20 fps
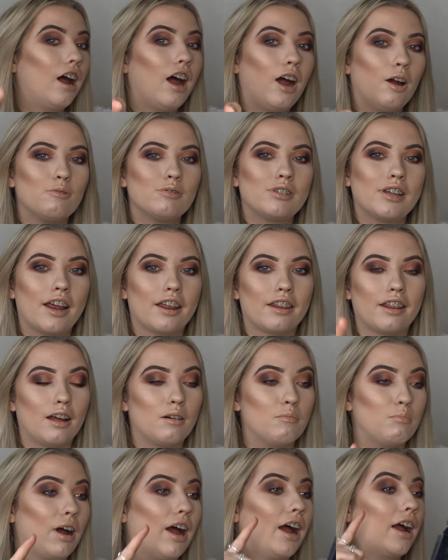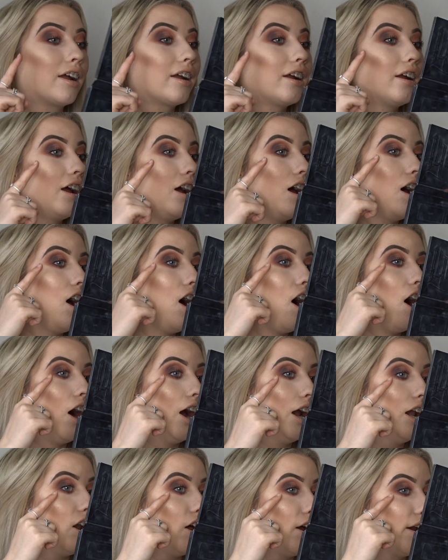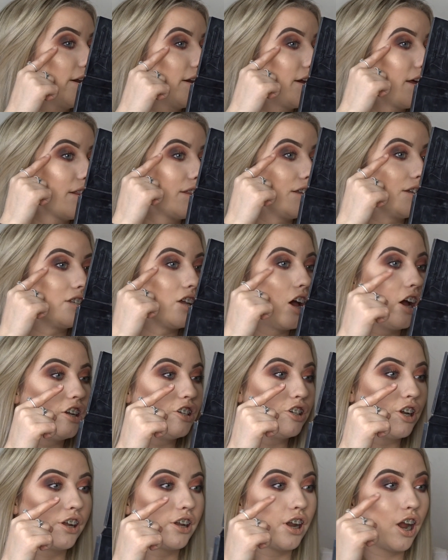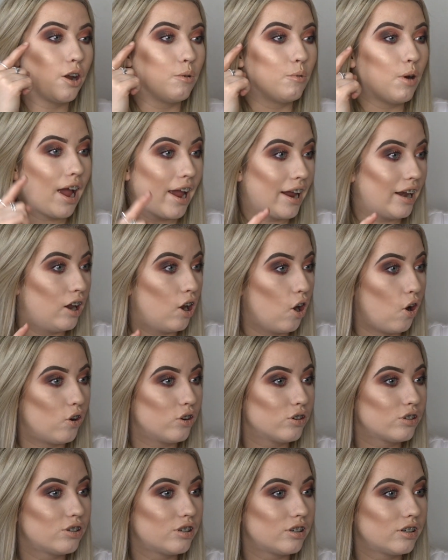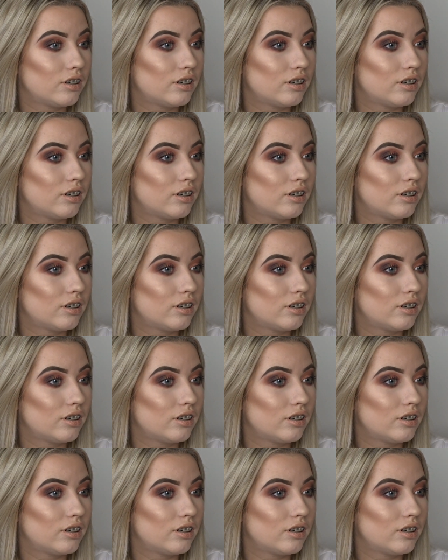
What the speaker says: I will take that back. I like this eyeshadow a lot.